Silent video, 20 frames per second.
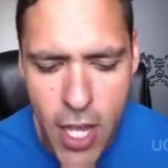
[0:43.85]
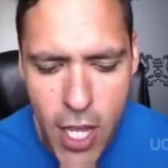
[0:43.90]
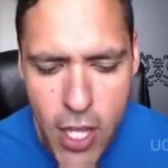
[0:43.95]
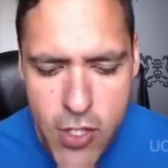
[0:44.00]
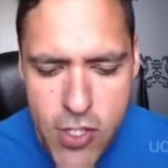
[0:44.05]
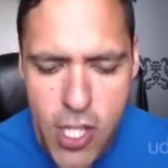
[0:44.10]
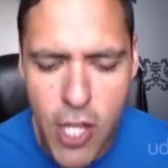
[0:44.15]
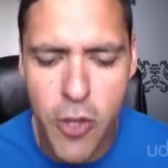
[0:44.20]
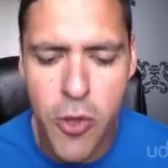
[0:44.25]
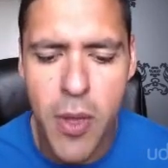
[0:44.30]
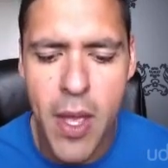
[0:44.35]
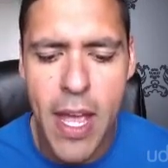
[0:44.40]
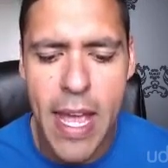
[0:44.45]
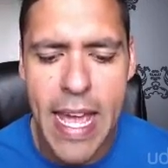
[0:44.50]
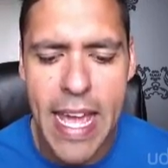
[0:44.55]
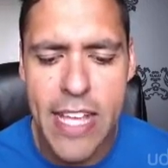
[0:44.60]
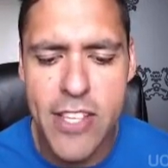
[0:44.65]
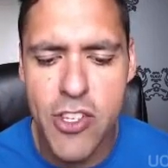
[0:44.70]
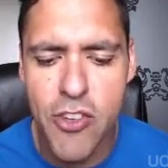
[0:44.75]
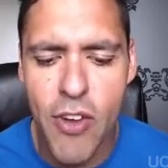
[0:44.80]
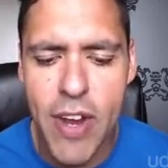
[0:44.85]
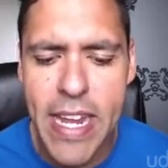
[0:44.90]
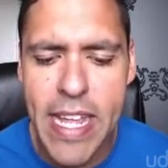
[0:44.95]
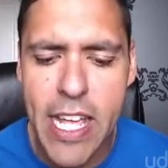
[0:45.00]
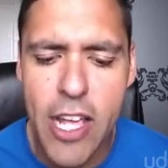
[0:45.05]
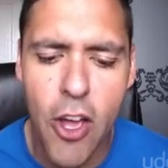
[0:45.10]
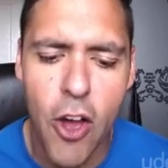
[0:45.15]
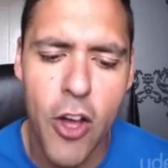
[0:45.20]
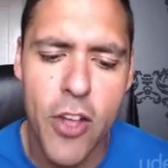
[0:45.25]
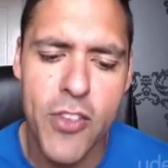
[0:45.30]
So it's already
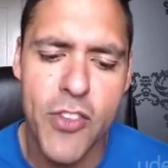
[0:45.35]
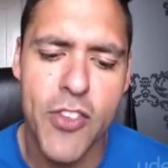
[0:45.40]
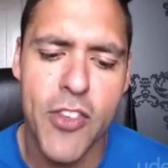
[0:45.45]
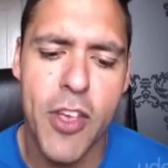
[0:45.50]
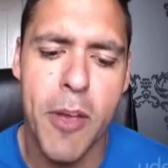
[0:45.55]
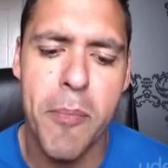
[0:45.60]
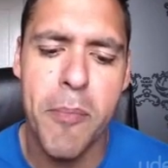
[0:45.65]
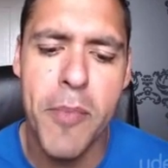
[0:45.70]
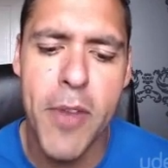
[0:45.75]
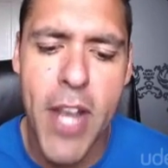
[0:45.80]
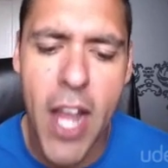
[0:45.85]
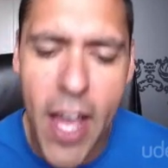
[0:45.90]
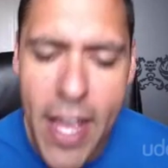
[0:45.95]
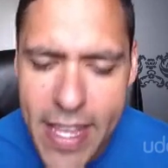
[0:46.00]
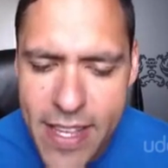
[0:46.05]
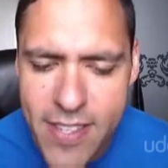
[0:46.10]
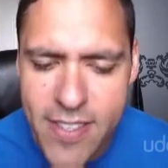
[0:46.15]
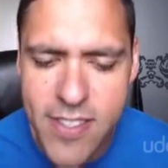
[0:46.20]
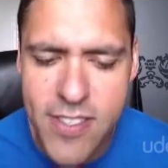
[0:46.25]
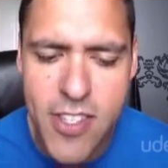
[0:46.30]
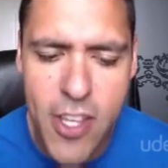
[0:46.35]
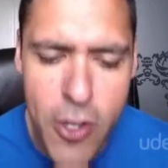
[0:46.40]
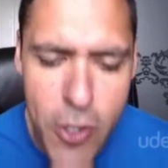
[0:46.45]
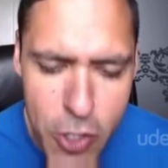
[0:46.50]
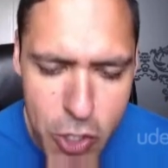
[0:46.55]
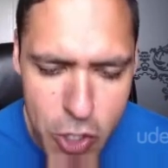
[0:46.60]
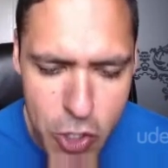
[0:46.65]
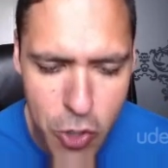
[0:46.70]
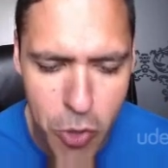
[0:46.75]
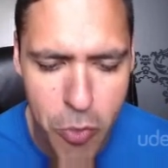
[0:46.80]
got some nice
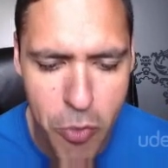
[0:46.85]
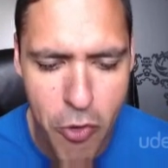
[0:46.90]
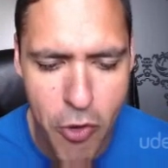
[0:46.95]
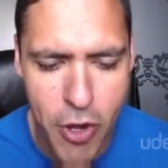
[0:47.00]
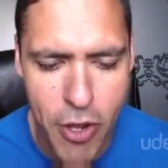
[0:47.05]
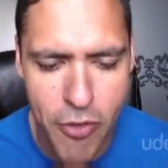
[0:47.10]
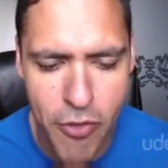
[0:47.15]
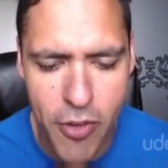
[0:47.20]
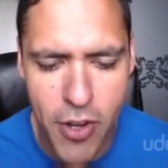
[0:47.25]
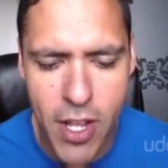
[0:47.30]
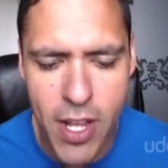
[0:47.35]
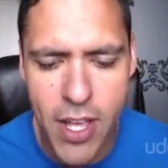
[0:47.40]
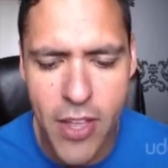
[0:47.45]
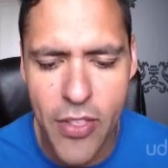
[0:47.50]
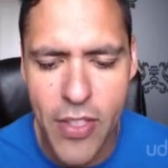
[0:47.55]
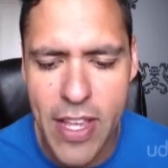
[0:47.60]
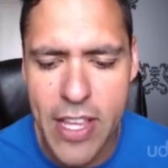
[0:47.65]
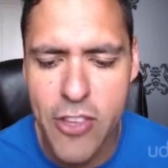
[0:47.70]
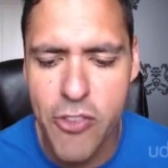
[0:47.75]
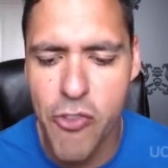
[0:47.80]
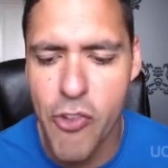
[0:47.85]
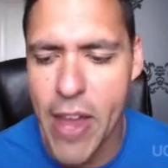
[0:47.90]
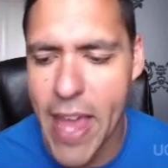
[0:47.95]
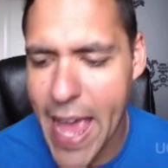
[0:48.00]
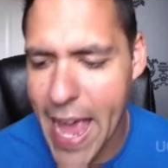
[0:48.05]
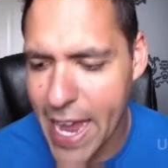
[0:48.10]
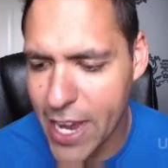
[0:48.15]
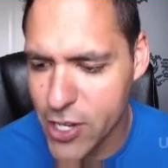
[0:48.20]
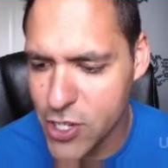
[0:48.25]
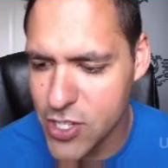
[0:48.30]
social proof. Look at these
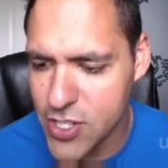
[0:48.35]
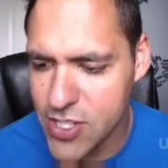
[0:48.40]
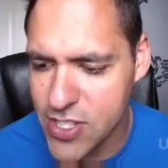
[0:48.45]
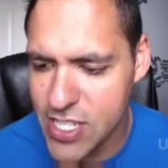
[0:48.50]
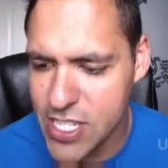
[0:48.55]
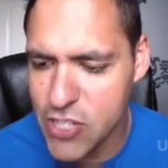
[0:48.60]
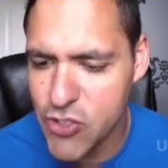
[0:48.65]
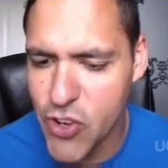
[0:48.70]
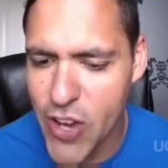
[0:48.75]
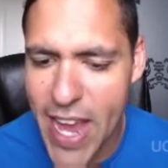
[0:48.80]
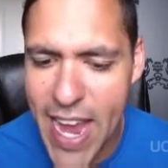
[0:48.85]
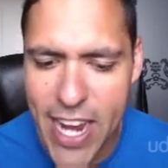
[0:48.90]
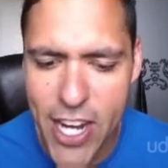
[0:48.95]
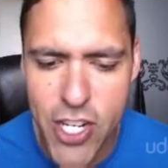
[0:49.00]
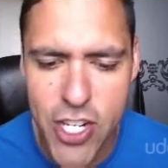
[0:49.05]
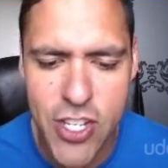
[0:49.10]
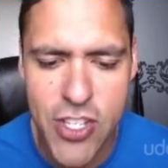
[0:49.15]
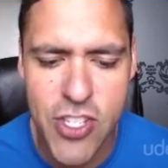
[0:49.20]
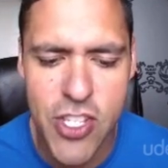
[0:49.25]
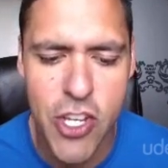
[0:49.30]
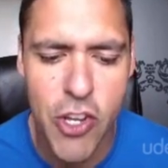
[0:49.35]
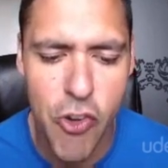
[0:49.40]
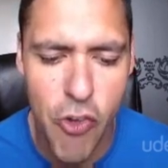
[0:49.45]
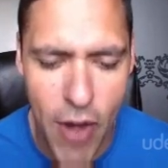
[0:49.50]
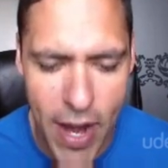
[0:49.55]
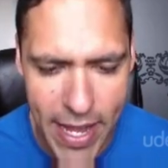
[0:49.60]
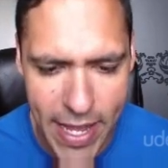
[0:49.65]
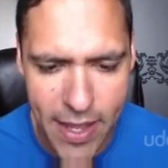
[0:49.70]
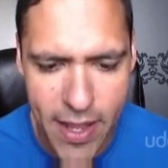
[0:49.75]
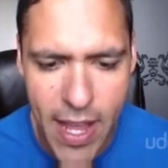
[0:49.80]
reactions. These reactions are
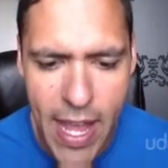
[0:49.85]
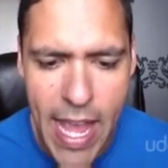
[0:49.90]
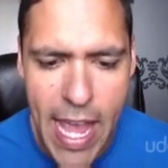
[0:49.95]
great.